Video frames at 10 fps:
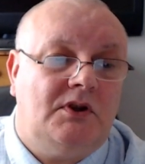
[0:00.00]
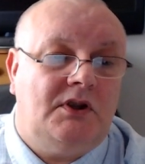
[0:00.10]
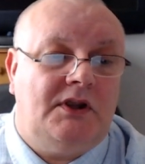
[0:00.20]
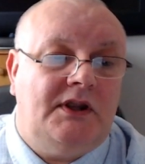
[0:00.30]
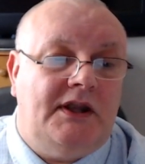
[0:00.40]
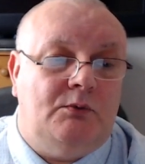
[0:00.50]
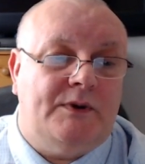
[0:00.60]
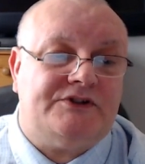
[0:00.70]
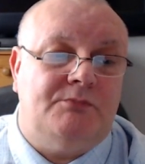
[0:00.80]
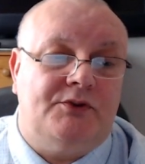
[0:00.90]
In
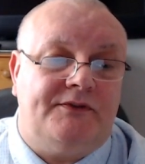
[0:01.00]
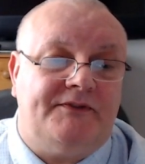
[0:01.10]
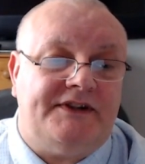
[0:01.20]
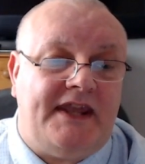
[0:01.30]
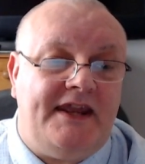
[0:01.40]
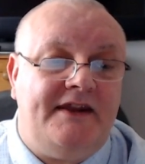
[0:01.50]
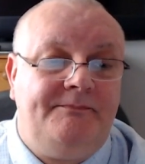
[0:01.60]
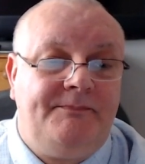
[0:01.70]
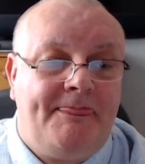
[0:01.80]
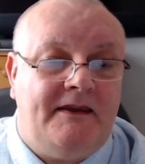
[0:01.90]
which month of the year
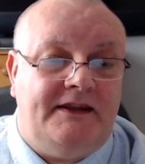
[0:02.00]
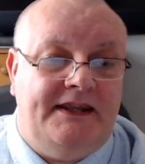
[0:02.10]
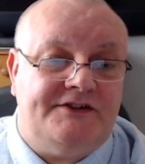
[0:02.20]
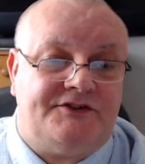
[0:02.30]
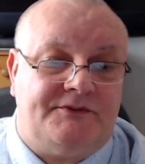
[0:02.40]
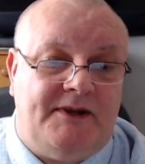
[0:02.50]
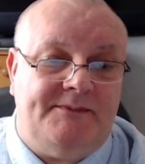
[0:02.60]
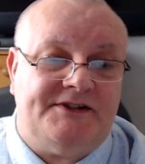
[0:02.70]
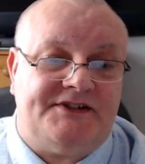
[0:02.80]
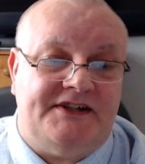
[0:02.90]
is the
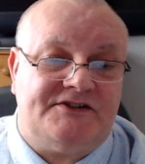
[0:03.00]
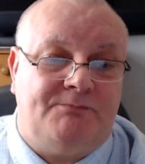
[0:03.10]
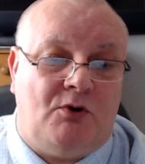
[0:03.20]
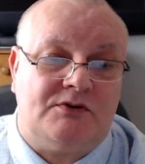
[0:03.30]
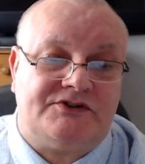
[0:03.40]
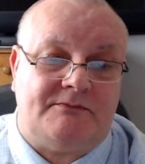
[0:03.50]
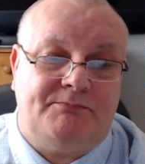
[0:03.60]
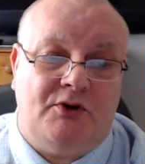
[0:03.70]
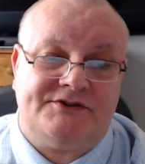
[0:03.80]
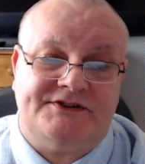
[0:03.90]
BBC Sports
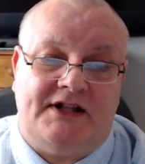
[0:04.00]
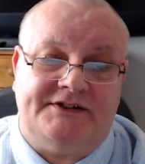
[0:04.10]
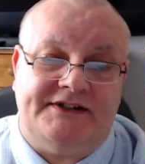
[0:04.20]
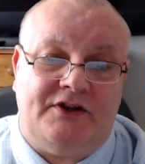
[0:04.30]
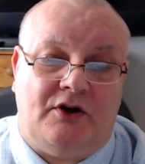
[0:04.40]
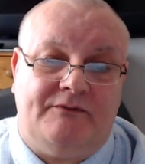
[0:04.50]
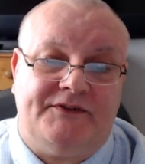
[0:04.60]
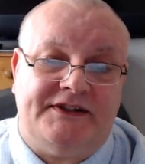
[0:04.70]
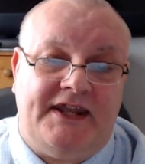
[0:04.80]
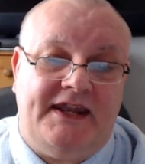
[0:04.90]
Personality of the
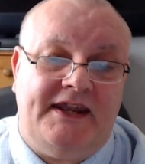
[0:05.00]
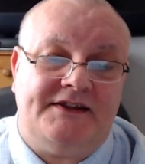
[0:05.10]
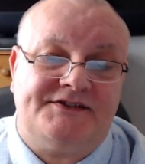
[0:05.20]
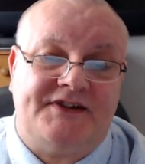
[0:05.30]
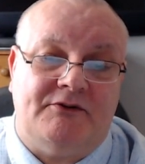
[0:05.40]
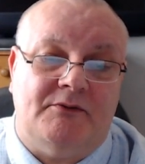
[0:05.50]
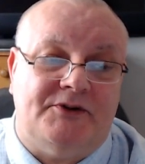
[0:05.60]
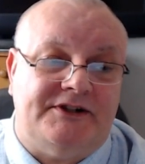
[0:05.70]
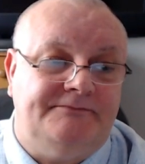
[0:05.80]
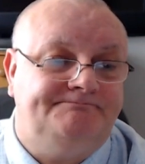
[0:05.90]
Year
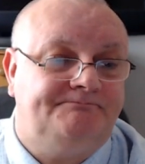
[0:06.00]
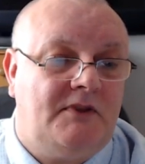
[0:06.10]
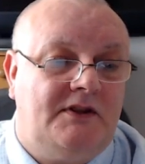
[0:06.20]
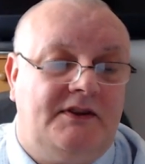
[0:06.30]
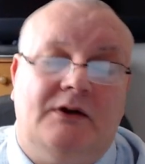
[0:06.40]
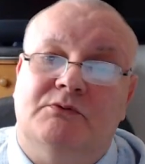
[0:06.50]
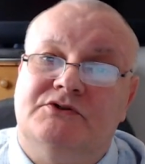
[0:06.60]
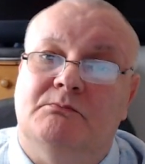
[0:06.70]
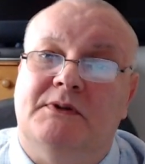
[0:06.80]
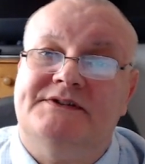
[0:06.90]
ceremony? That was
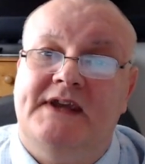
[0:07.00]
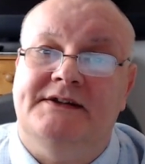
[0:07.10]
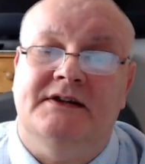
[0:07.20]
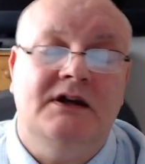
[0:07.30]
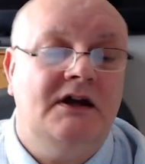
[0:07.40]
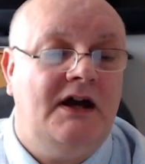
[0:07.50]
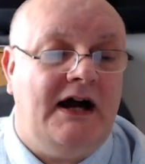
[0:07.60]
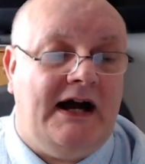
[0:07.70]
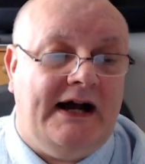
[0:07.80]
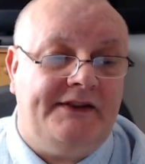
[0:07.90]
number 10.
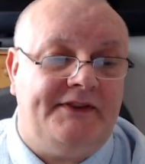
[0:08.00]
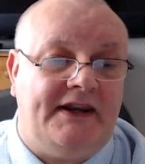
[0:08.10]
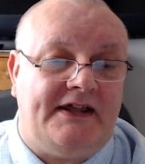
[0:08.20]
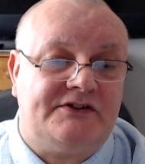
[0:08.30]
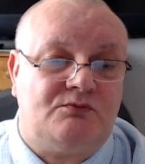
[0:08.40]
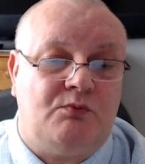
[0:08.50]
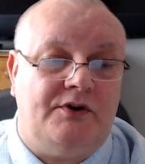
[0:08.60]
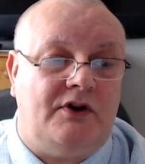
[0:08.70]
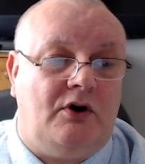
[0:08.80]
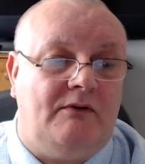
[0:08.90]
And the last one
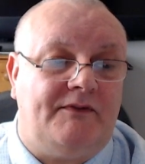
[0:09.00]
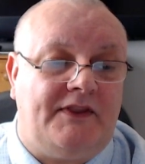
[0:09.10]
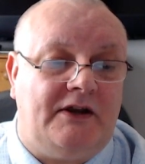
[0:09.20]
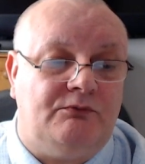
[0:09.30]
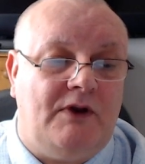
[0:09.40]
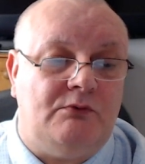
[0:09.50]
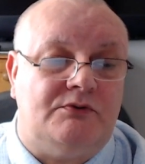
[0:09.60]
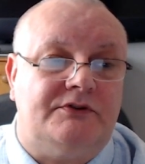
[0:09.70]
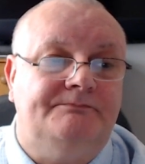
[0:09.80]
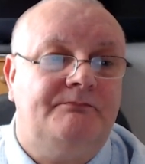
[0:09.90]
of that round.
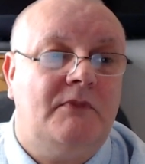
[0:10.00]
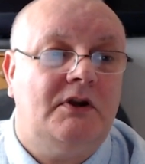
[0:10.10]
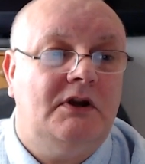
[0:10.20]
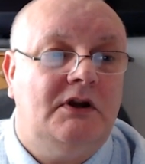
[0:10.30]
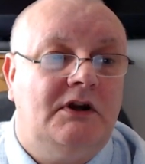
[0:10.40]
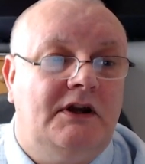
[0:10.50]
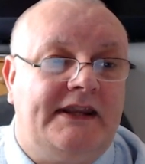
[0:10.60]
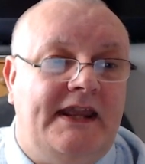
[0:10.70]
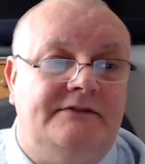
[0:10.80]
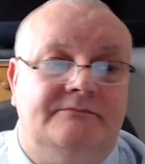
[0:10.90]

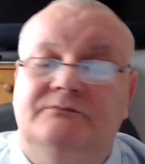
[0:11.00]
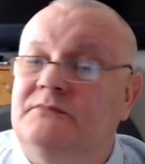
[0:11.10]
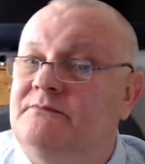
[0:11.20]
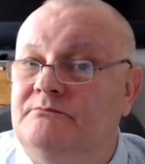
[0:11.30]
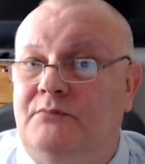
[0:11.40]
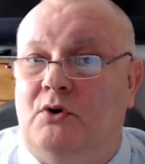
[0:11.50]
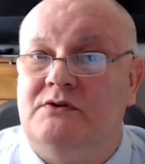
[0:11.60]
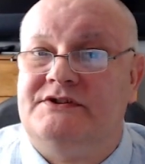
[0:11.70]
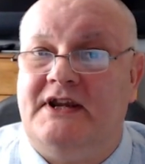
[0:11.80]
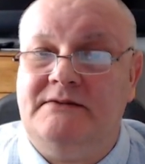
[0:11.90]
Again, pause
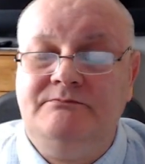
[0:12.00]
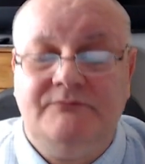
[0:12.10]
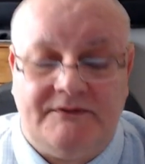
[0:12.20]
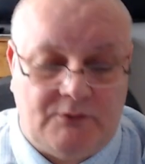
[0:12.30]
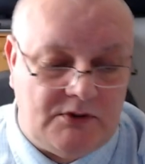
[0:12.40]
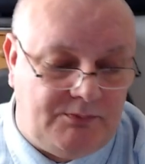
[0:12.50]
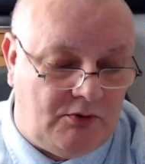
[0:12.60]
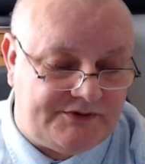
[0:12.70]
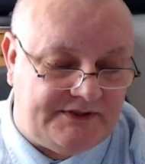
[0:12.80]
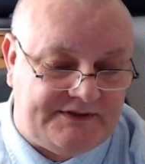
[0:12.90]
time. If you want to
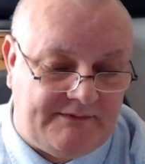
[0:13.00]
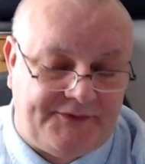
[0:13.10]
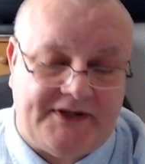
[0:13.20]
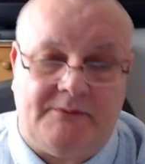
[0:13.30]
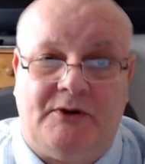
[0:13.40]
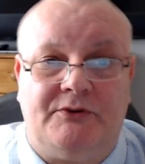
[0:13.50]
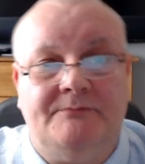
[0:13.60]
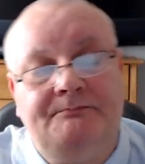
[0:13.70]
pause it, have a think about them.